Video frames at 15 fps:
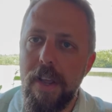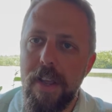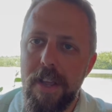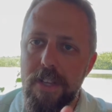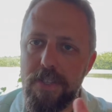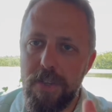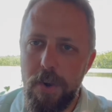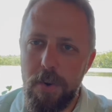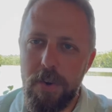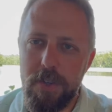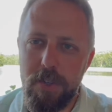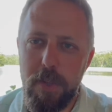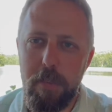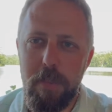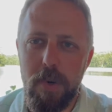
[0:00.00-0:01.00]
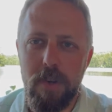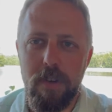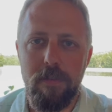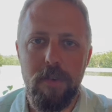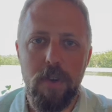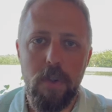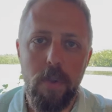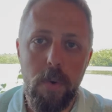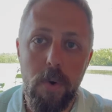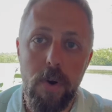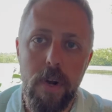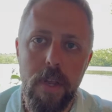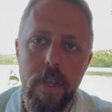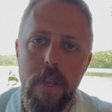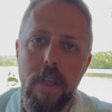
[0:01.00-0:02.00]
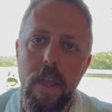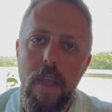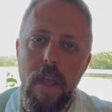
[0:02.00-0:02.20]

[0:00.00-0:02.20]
is known as the book of glory.